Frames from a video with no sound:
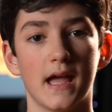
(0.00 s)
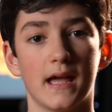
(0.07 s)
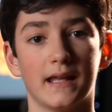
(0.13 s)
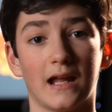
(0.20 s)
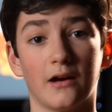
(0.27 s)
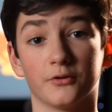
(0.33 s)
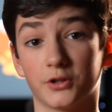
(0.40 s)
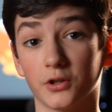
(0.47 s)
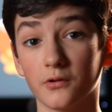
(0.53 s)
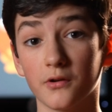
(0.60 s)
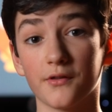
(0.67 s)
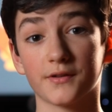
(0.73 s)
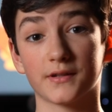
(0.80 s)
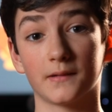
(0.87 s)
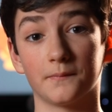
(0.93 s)
Now, due
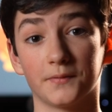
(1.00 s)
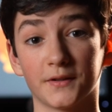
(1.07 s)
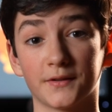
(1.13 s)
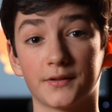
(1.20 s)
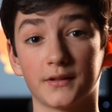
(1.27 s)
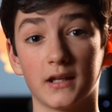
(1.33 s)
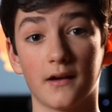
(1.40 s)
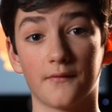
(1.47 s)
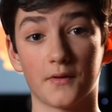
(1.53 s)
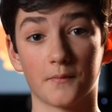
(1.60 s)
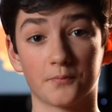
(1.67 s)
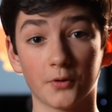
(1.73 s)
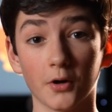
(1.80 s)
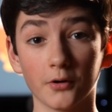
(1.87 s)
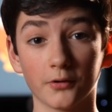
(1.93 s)
to the simplicity of the
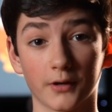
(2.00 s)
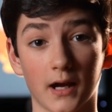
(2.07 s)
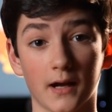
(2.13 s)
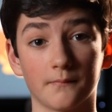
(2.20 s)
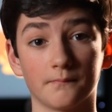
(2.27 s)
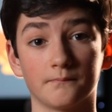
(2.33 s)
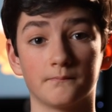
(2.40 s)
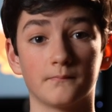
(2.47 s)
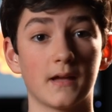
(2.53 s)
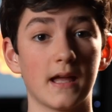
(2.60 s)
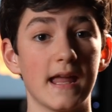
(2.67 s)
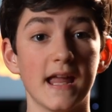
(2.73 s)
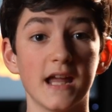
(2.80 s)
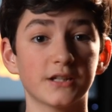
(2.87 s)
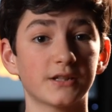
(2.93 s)
program,
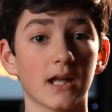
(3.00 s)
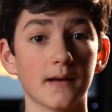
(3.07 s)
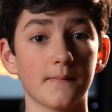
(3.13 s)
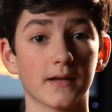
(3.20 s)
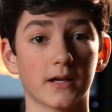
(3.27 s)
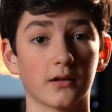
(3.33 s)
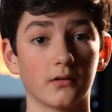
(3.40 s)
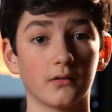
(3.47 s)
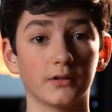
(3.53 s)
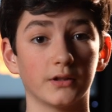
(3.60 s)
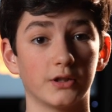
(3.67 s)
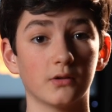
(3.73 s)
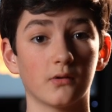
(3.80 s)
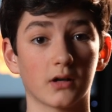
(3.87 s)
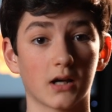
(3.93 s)
each enemy can only
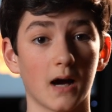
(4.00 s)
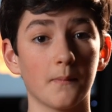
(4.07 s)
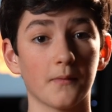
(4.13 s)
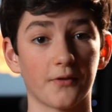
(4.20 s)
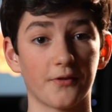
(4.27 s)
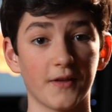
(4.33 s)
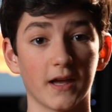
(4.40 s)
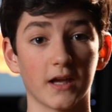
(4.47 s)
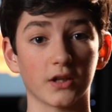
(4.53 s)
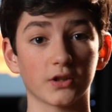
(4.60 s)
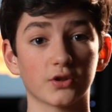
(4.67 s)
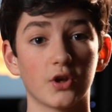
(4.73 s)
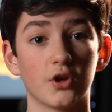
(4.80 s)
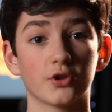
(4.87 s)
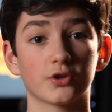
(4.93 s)
do a couple
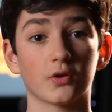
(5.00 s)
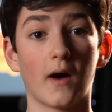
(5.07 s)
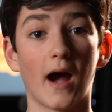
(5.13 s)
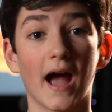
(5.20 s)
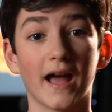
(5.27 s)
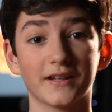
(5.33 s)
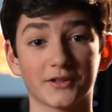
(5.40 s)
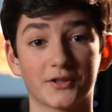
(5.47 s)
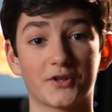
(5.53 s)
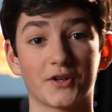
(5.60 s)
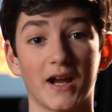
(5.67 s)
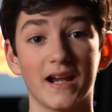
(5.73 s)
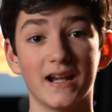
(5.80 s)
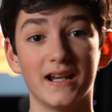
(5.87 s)
things, so I had to create